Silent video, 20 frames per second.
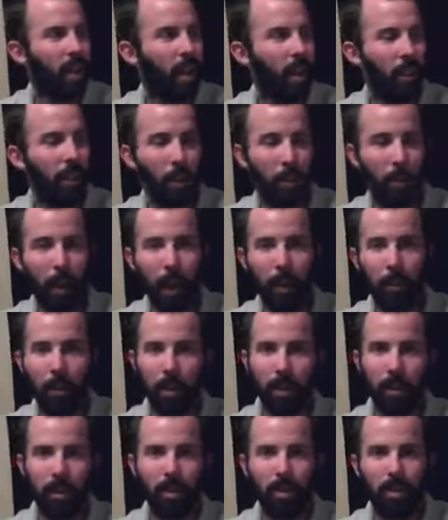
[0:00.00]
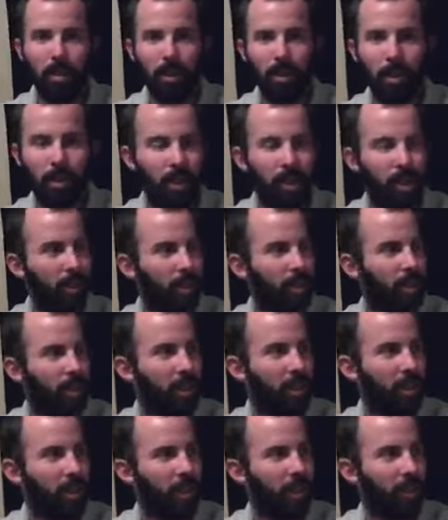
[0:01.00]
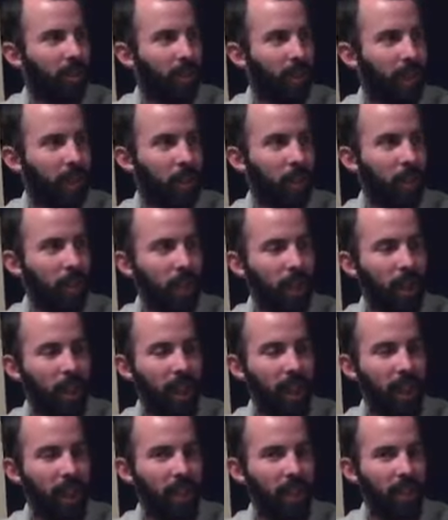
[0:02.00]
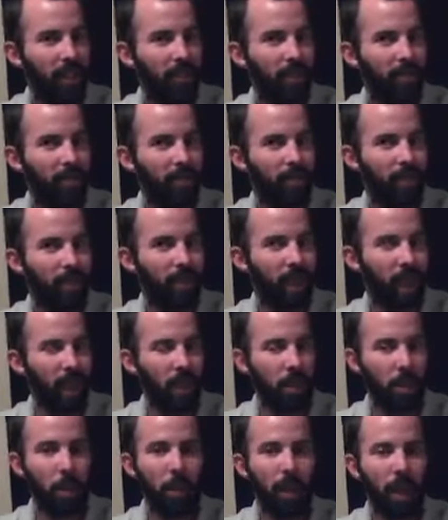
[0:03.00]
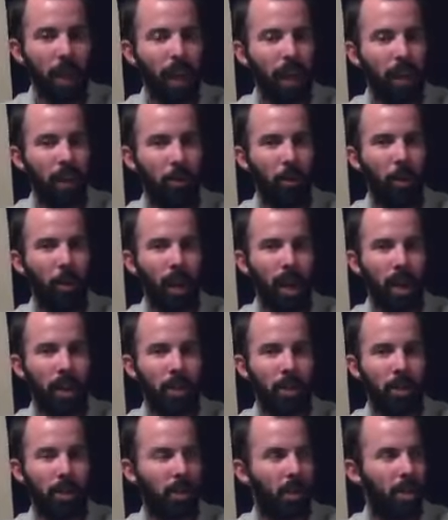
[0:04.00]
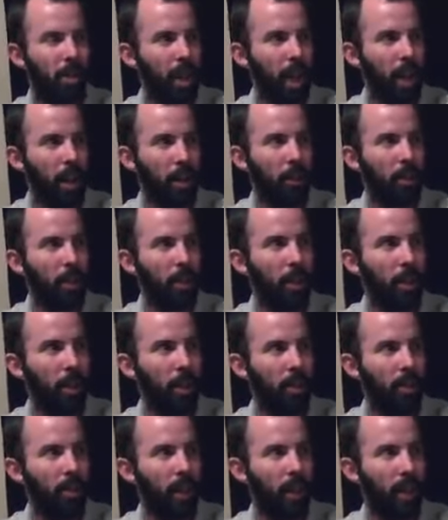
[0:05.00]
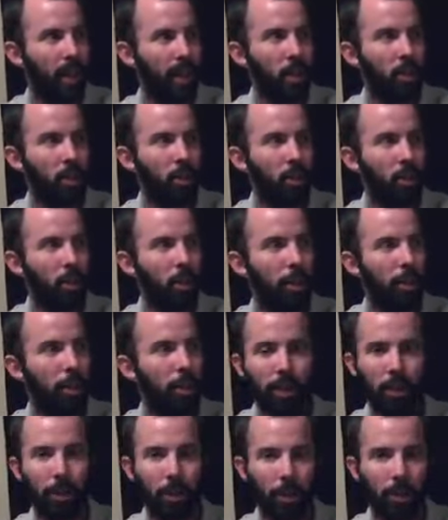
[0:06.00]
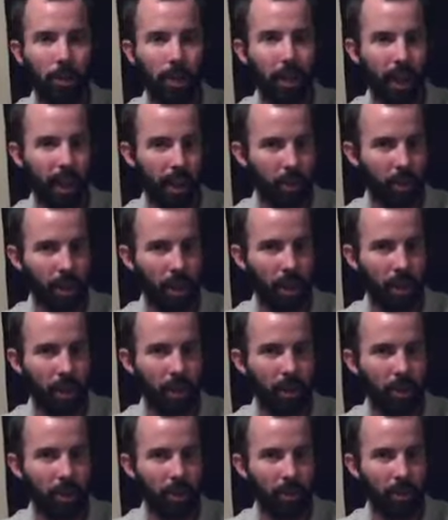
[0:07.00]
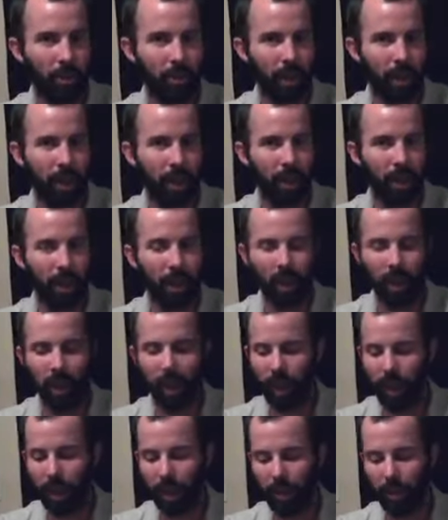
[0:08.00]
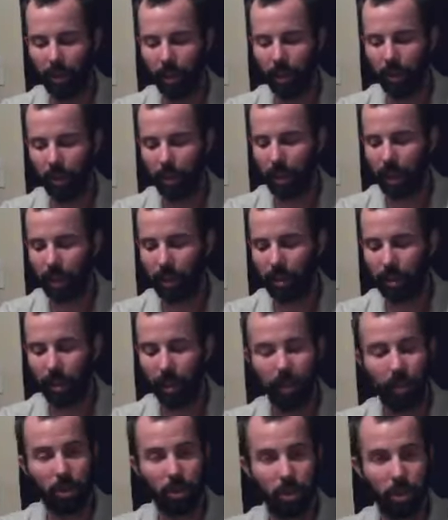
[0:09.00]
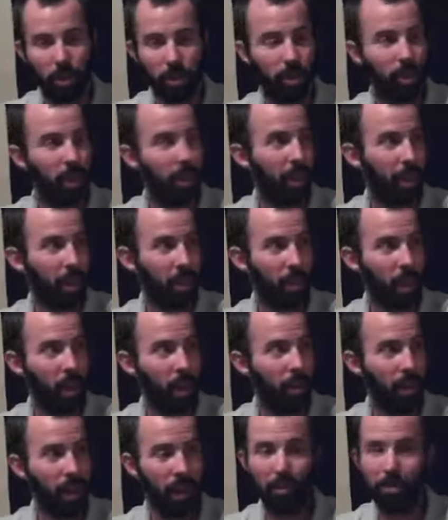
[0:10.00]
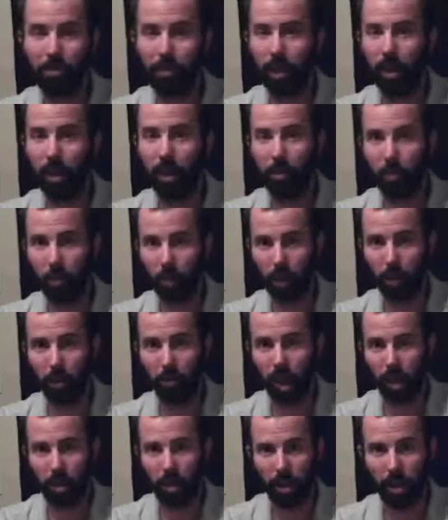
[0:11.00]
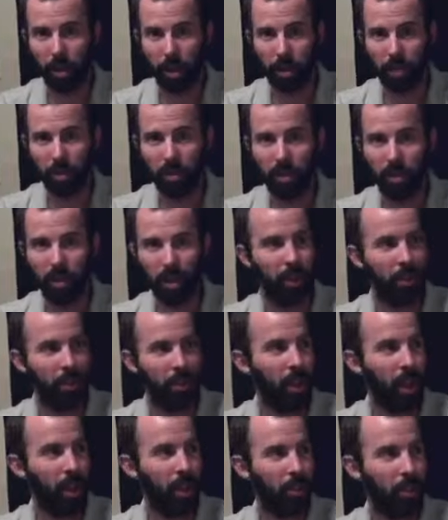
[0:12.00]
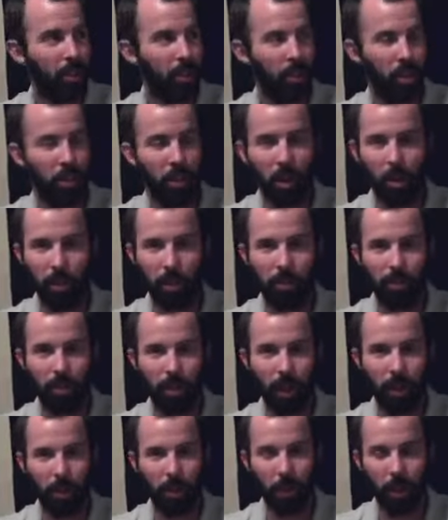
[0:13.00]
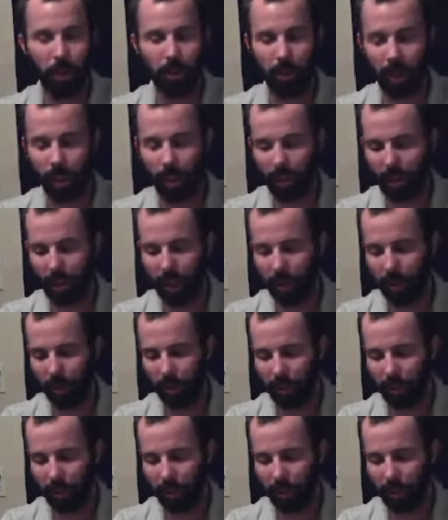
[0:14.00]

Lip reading: The Pebble, this is a new kind of watch. It was actually initially funded through Kickstarter. And so it shows that Kickstarter can fund real projects. It's not just a joke website now.